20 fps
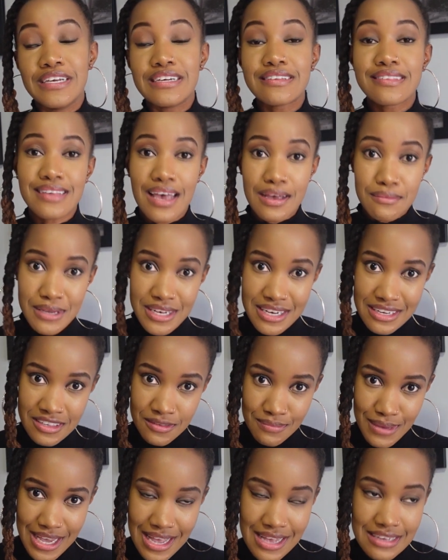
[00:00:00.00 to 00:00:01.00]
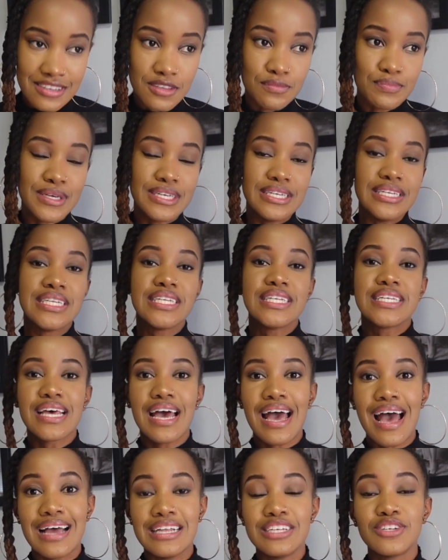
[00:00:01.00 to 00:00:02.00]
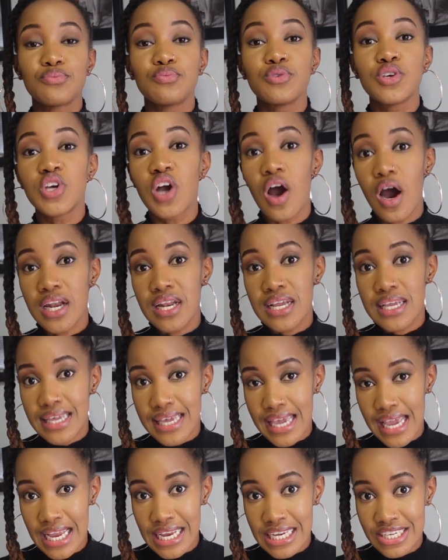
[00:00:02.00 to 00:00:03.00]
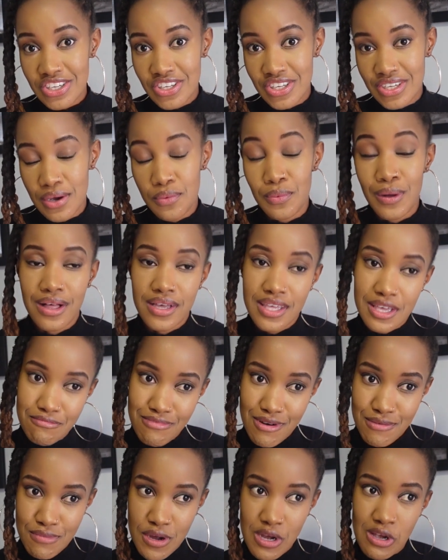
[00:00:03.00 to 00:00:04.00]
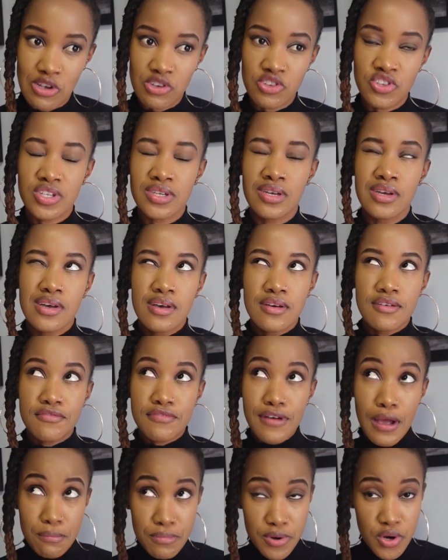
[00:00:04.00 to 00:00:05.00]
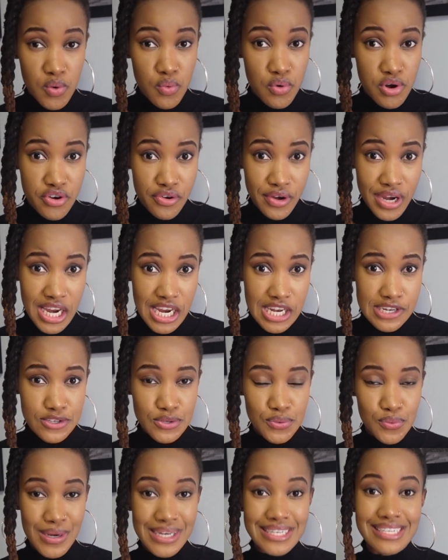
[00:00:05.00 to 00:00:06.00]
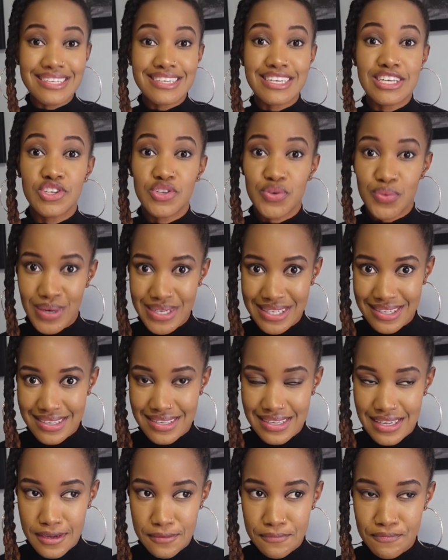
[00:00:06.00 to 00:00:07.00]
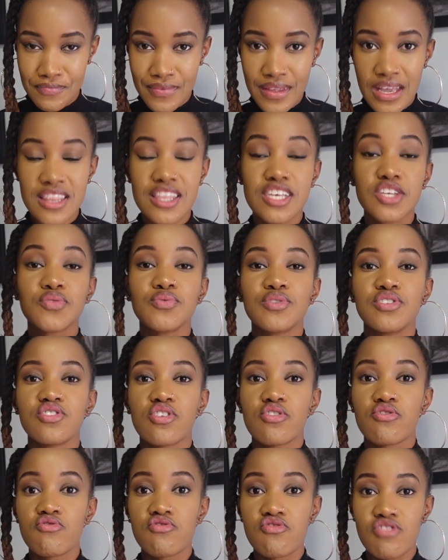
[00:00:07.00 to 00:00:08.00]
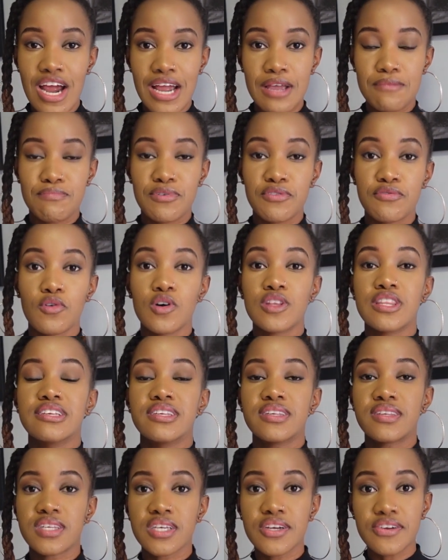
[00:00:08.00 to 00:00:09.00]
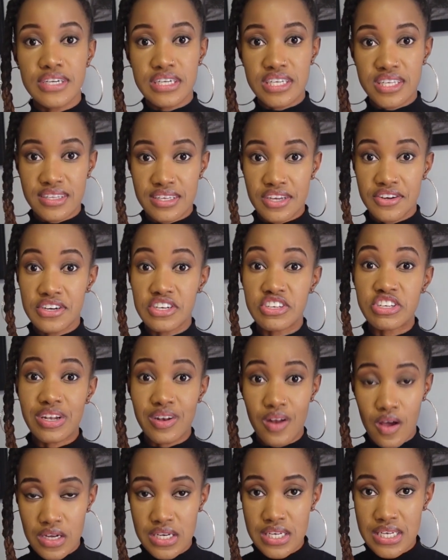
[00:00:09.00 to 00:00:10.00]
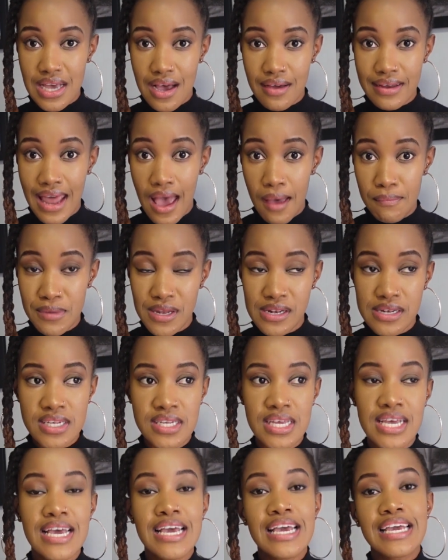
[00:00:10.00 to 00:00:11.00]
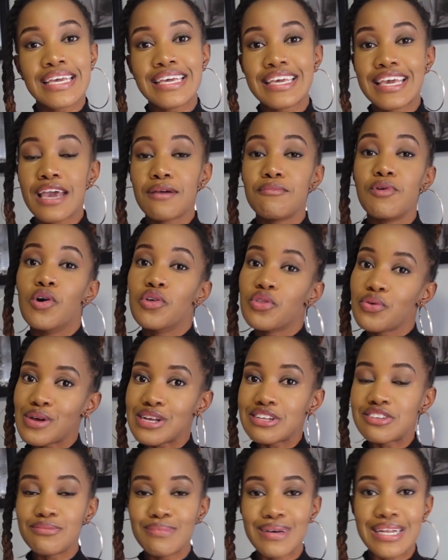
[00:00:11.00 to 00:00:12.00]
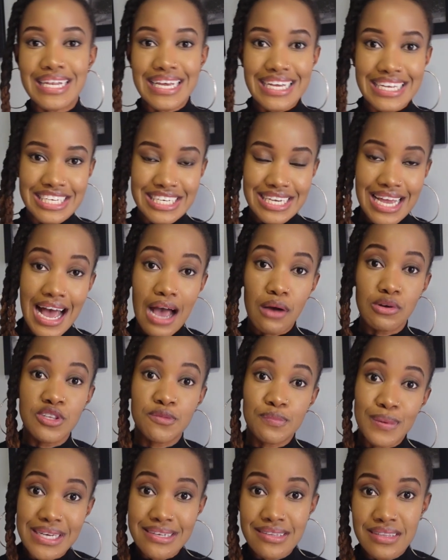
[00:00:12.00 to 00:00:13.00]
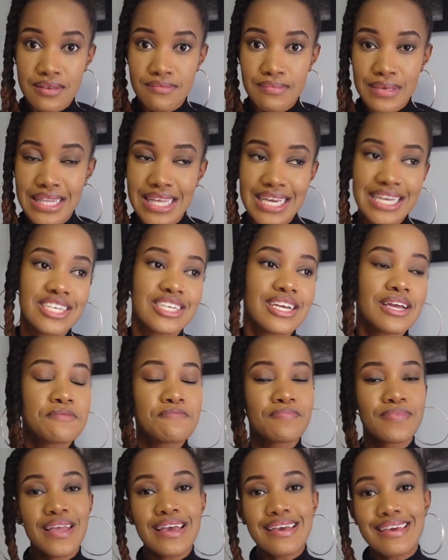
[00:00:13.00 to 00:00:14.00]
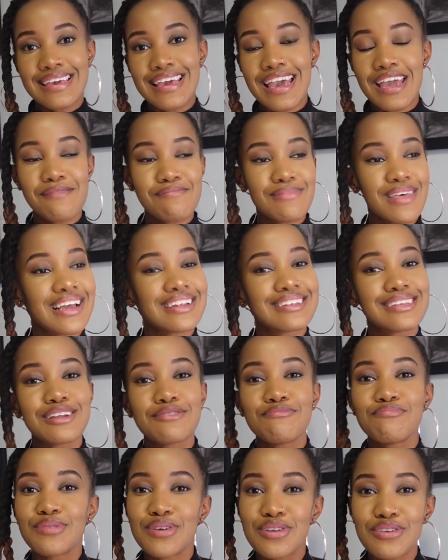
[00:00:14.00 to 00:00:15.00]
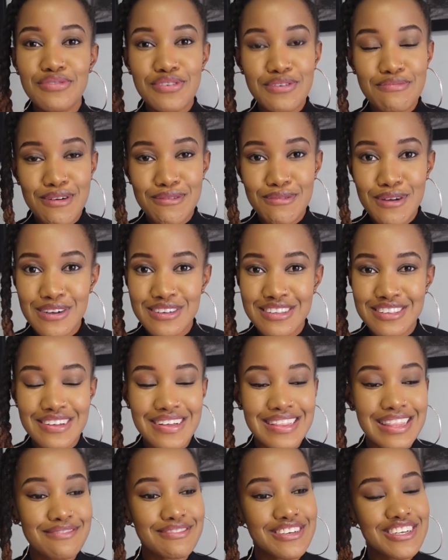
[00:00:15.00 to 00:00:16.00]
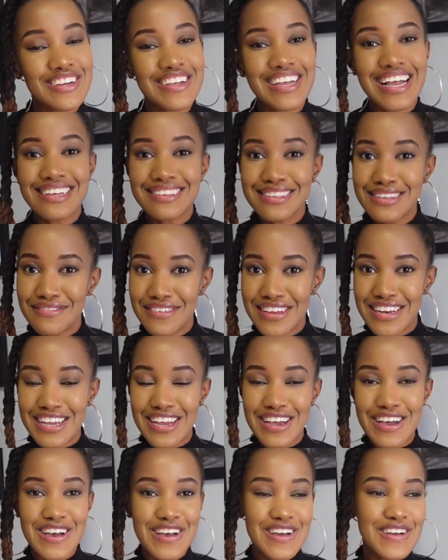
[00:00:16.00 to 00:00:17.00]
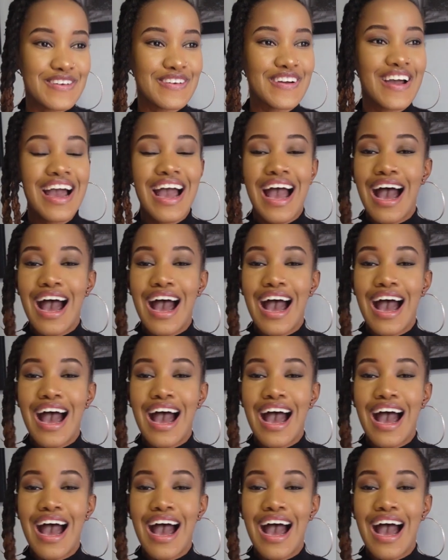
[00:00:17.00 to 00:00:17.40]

Simon is my husband and we got engaged. Well, he proposed February 2020. This was right before the serious lockdown happened. He came all the way to Malaysia. I was based in Malaysia. He came there, did a beautiful proposal. Let me show you guys the video.